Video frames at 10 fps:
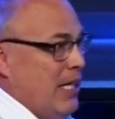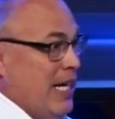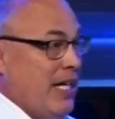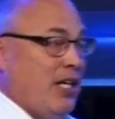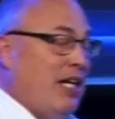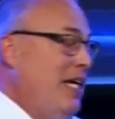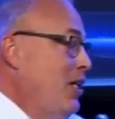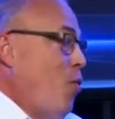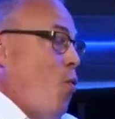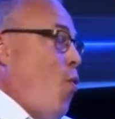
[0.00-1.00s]
In the, in
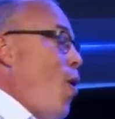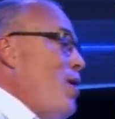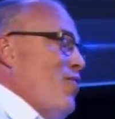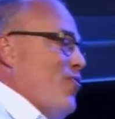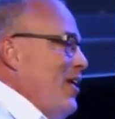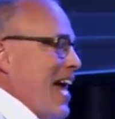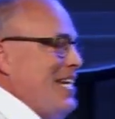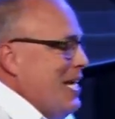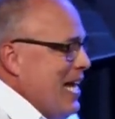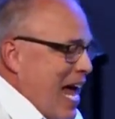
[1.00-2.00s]
the wonderful,
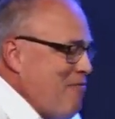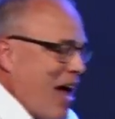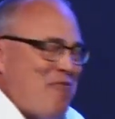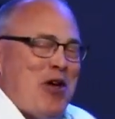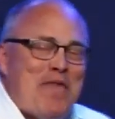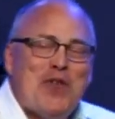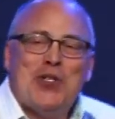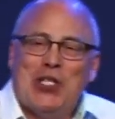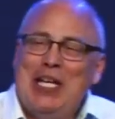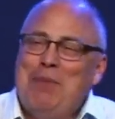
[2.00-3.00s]
have, have you ever
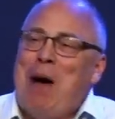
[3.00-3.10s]
seen?